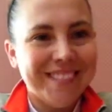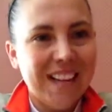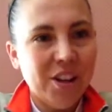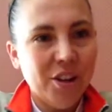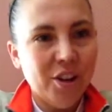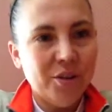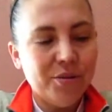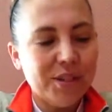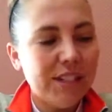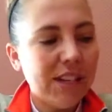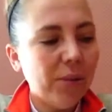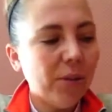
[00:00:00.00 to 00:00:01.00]
Hello,
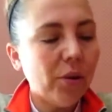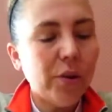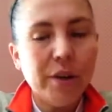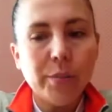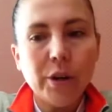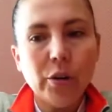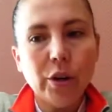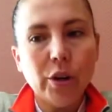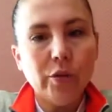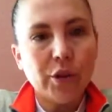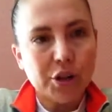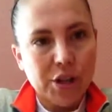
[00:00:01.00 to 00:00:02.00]
today we're going to be going
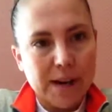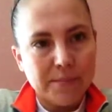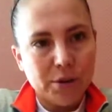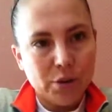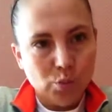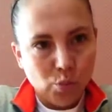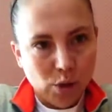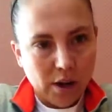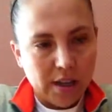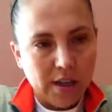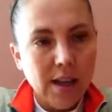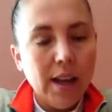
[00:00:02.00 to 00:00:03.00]
over chapter
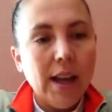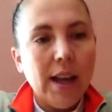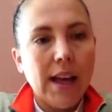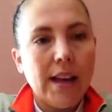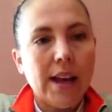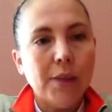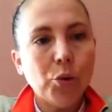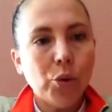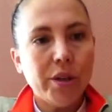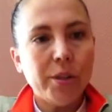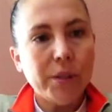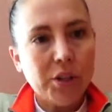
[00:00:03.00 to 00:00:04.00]
1 and I'm
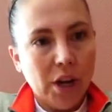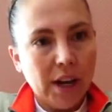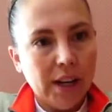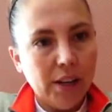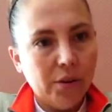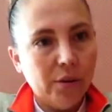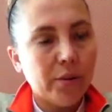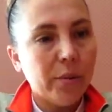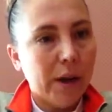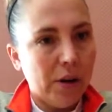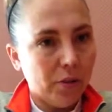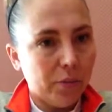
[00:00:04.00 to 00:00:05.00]
going to be talking through the
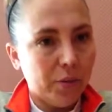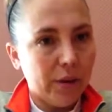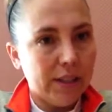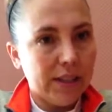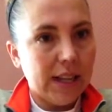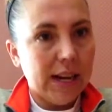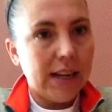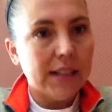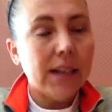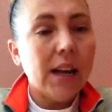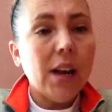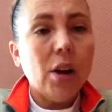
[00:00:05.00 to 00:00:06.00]
PowerPoint slides.
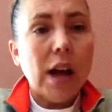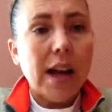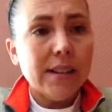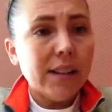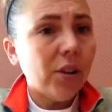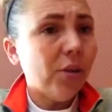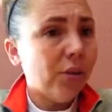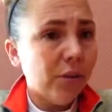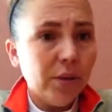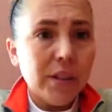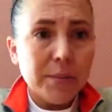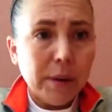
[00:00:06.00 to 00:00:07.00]
As I go
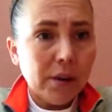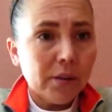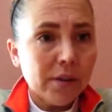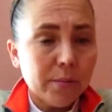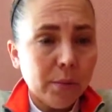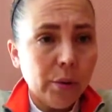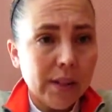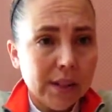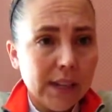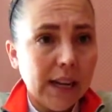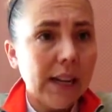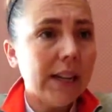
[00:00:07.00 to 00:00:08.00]
through these PowerPoint
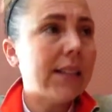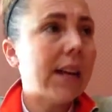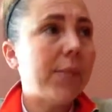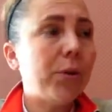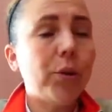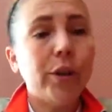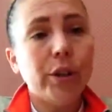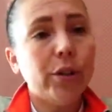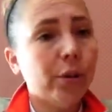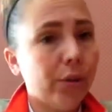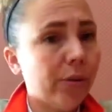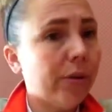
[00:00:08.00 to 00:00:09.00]
slides, I'm going to
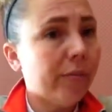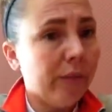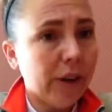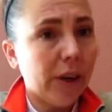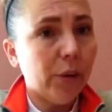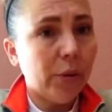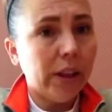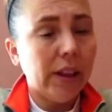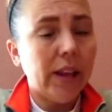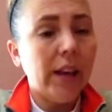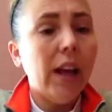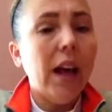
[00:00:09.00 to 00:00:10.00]
go through them very
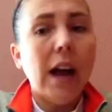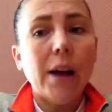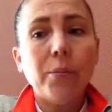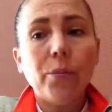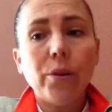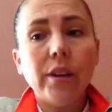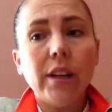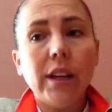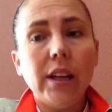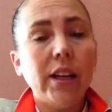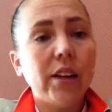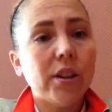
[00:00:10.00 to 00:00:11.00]
quickly. I'm really
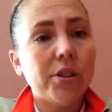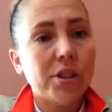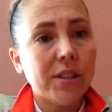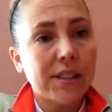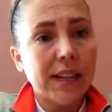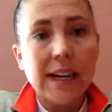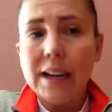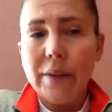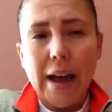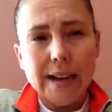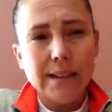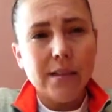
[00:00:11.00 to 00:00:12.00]
here just to kind of
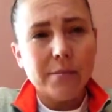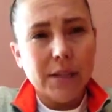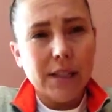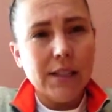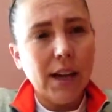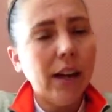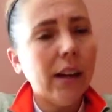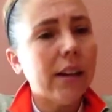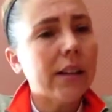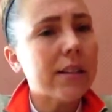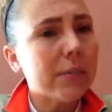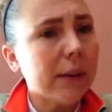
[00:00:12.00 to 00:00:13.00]
add some detail and
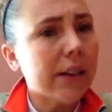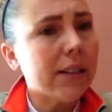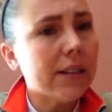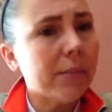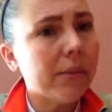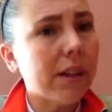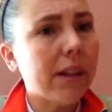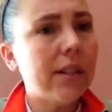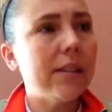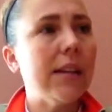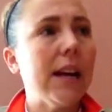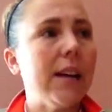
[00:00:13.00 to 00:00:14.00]
explain some
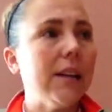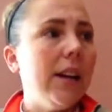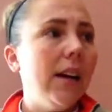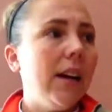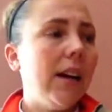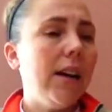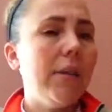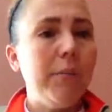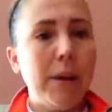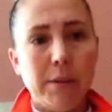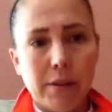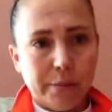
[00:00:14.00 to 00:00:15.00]
things that
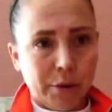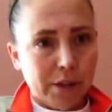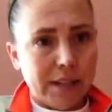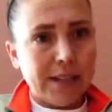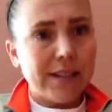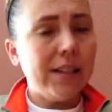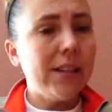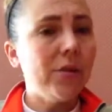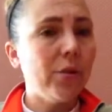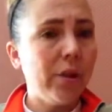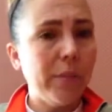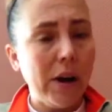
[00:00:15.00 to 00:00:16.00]
maybe the book doesn't
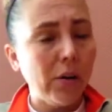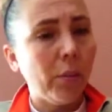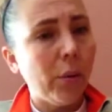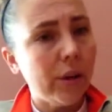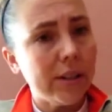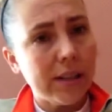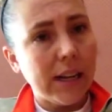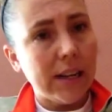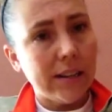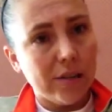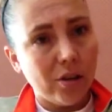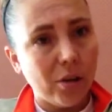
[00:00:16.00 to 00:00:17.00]
or the PowerPoint
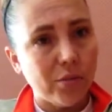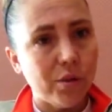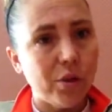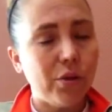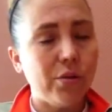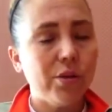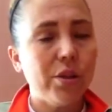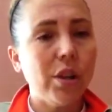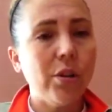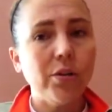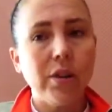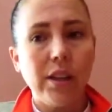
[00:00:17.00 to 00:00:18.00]
slides don't do.
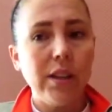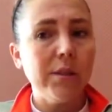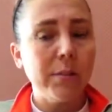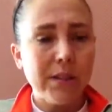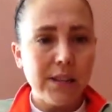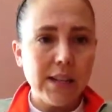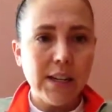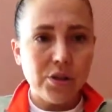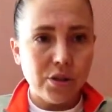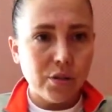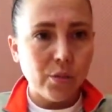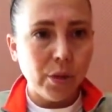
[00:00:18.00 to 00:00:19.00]
So these
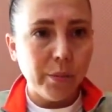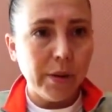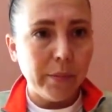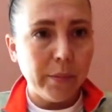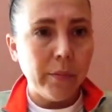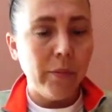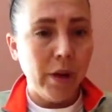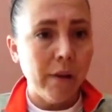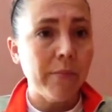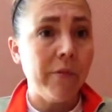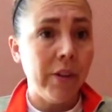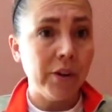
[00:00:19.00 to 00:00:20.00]
presentations will be
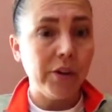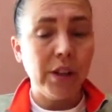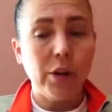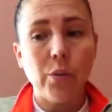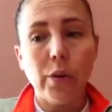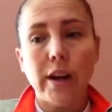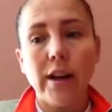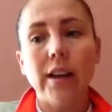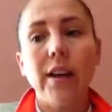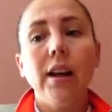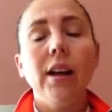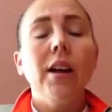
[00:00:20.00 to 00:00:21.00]
fairly quick.
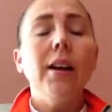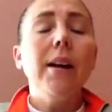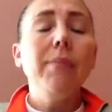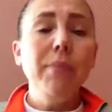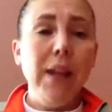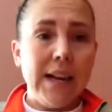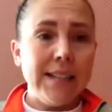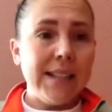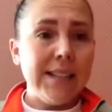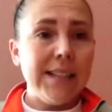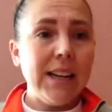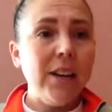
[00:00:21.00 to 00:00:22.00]
As I
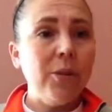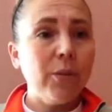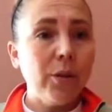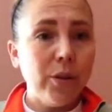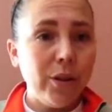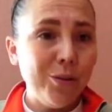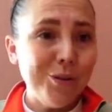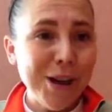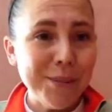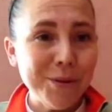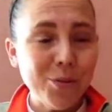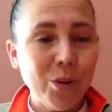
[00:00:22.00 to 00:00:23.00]
stated, we're going through
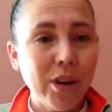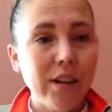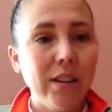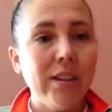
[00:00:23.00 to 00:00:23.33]
chapter 1.